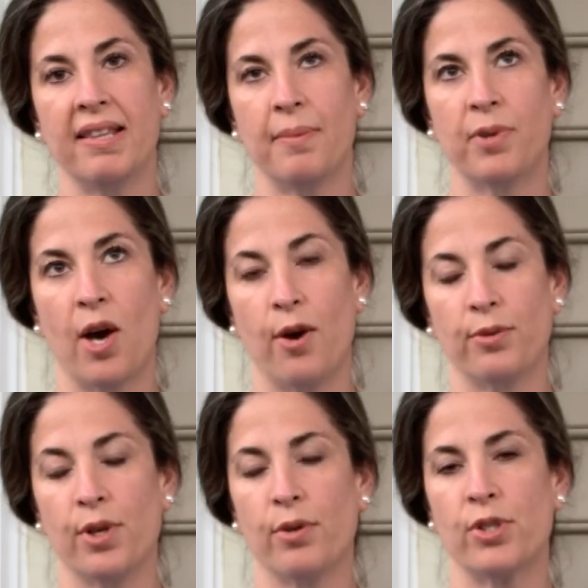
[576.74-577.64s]
them go.
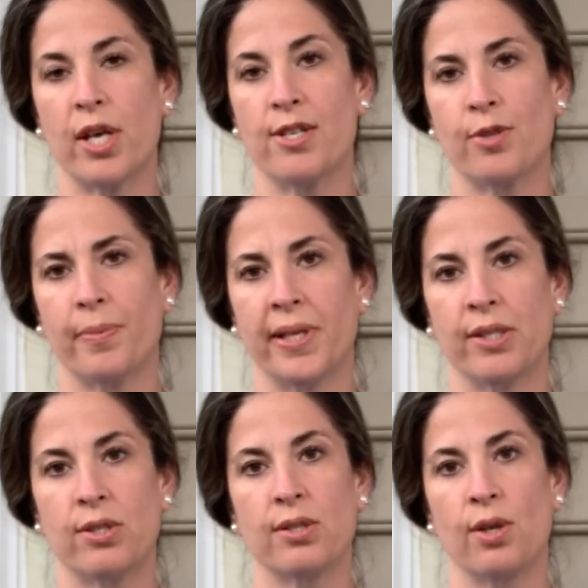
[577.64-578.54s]
No
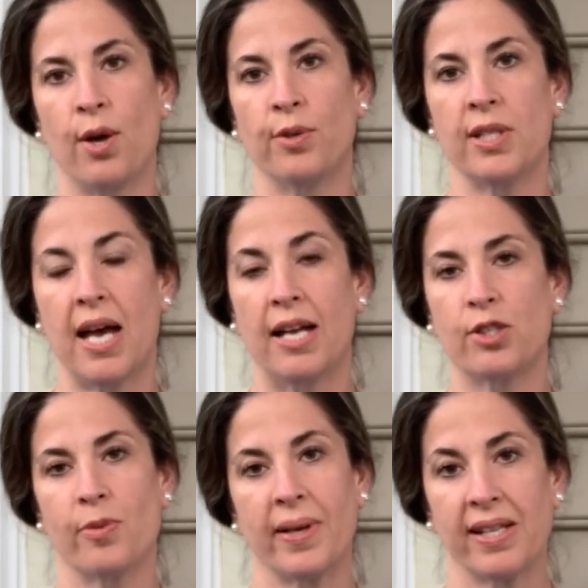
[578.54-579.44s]
judgments, no
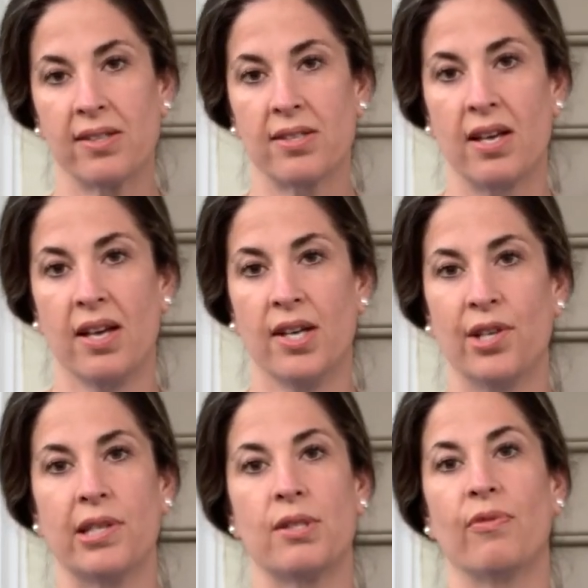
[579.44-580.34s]
attachments,
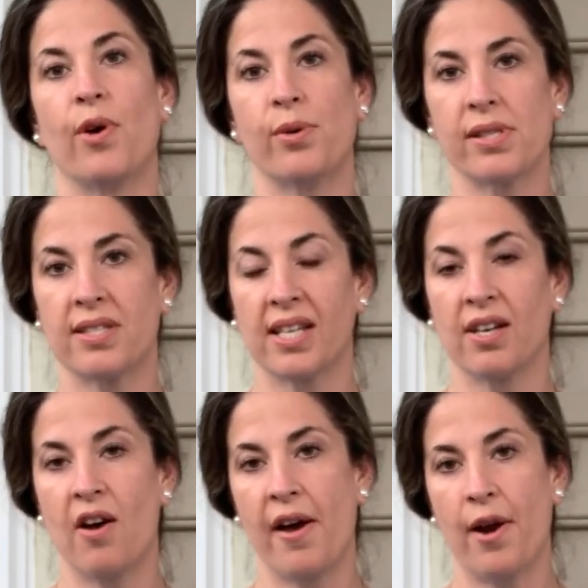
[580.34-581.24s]
just focusing
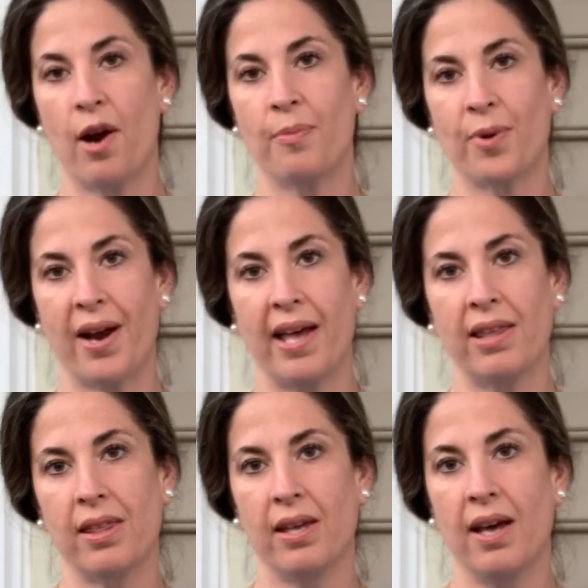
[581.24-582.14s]
on our breath.
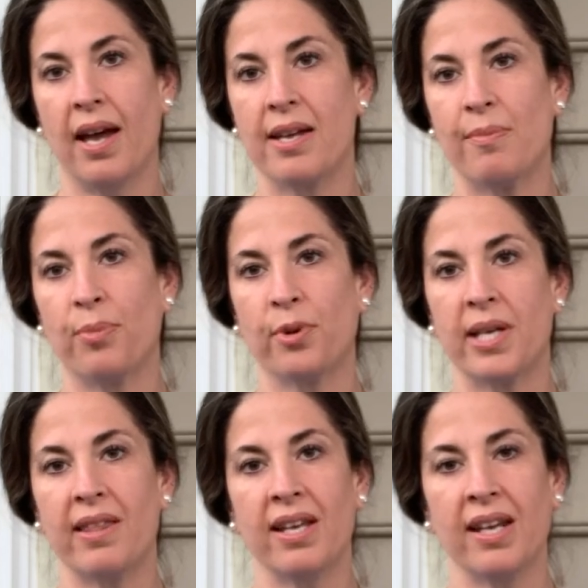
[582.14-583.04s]
I am
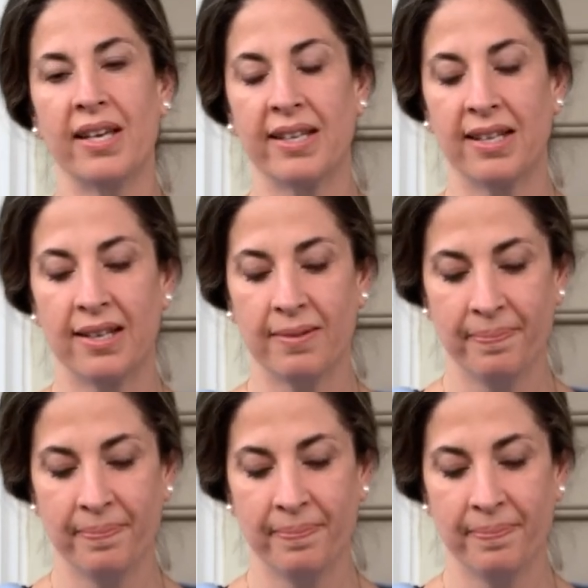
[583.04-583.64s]
breathing in